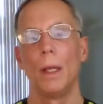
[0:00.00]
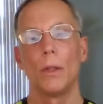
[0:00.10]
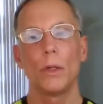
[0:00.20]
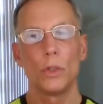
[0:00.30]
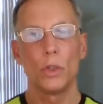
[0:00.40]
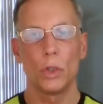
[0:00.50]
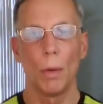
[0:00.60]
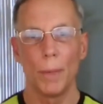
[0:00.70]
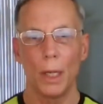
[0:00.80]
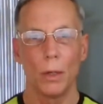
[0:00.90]
There's so
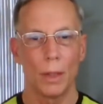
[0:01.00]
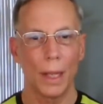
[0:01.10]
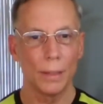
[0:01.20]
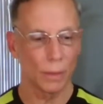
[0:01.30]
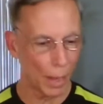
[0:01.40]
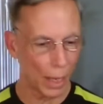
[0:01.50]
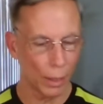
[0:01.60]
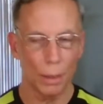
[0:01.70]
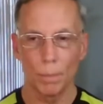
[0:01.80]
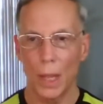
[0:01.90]
many good things about it.